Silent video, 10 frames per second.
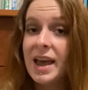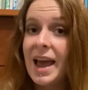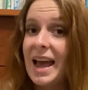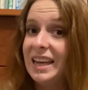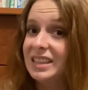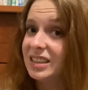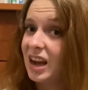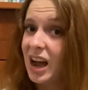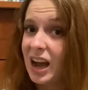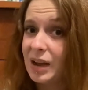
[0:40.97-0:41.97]
and
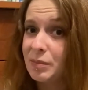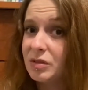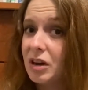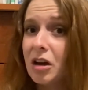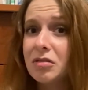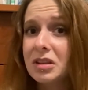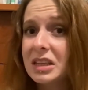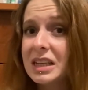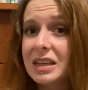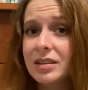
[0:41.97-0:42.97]
I'm not
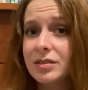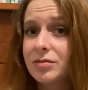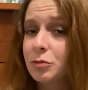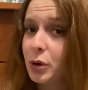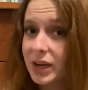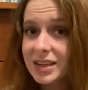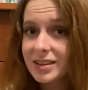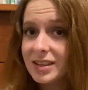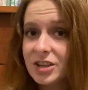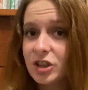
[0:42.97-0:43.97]
really wanting to
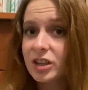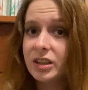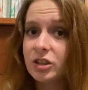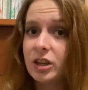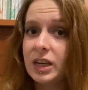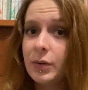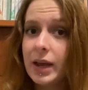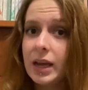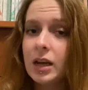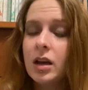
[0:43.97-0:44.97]
teach English
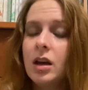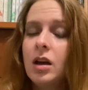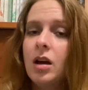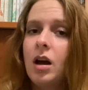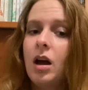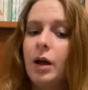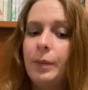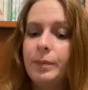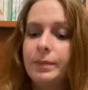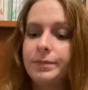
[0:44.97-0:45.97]
anyway. And
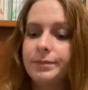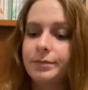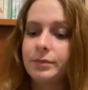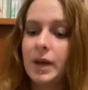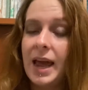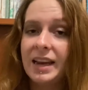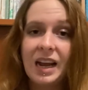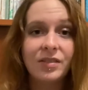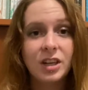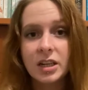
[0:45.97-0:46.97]

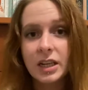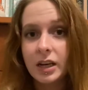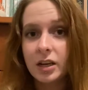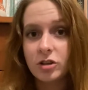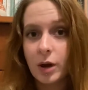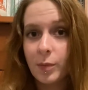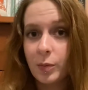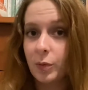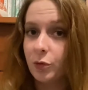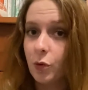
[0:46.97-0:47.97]
I've done nannying jobs
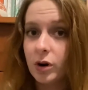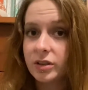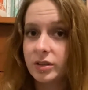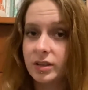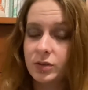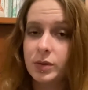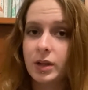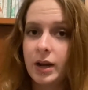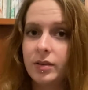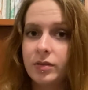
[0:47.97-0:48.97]
before, so this was
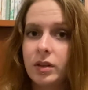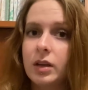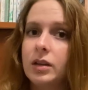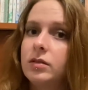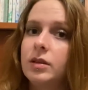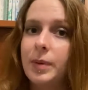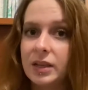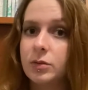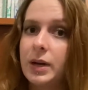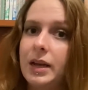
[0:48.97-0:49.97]
kind of the
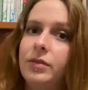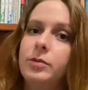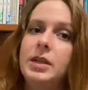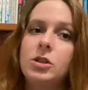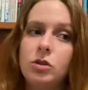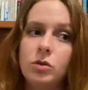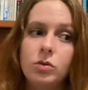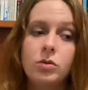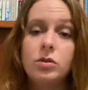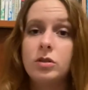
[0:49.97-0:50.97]
best way for me
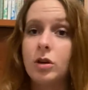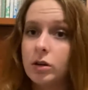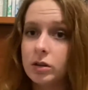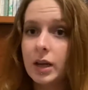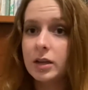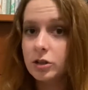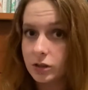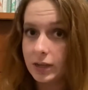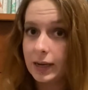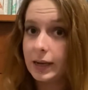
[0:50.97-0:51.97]
to start and
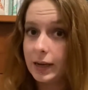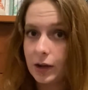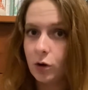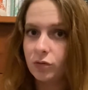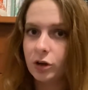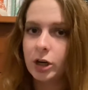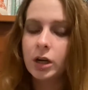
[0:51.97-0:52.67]
just get over.